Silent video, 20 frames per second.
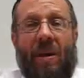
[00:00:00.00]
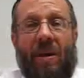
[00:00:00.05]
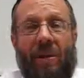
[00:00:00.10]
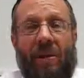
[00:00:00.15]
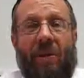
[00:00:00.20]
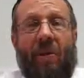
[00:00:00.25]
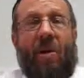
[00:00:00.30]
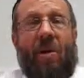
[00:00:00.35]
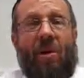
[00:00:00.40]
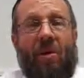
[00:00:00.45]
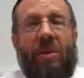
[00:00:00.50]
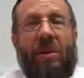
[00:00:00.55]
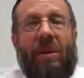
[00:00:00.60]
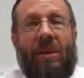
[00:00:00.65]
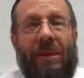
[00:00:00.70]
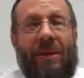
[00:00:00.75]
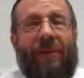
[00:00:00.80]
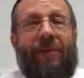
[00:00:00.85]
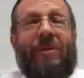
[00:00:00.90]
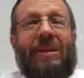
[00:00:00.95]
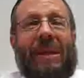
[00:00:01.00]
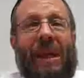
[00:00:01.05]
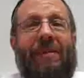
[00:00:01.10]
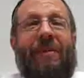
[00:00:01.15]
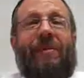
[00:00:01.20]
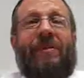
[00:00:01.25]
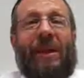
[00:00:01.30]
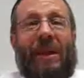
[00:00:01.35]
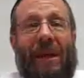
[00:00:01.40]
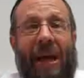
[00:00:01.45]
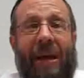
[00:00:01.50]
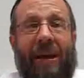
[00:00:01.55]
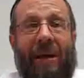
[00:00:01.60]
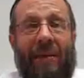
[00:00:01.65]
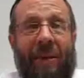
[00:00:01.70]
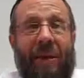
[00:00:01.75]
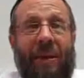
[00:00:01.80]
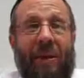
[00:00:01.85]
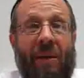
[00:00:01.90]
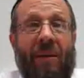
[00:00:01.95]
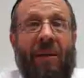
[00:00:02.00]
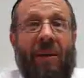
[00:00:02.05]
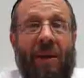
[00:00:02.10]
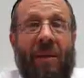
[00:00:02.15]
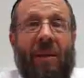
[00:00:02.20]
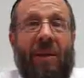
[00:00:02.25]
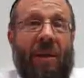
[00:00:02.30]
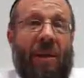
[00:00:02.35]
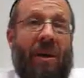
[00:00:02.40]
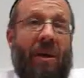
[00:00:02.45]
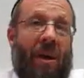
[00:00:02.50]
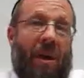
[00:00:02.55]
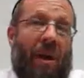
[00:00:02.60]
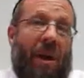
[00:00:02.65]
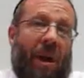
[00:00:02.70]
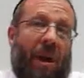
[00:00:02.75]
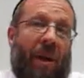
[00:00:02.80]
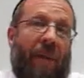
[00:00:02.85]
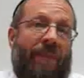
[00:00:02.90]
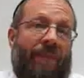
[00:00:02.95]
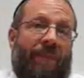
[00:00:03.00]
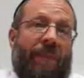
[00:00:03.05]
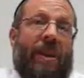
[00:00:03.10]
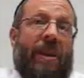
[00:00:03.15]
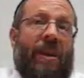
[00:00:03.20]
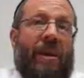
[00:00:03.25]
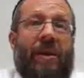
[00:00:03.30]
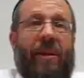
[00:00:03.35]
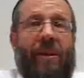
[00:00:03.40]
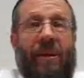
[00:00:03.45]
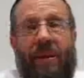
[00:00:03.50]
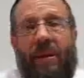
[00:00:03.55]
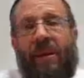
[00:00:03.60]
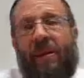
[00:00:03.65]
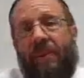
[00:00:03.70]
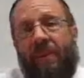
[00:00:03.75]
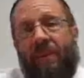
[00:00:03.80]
their own different type of dichotomy. Um, in the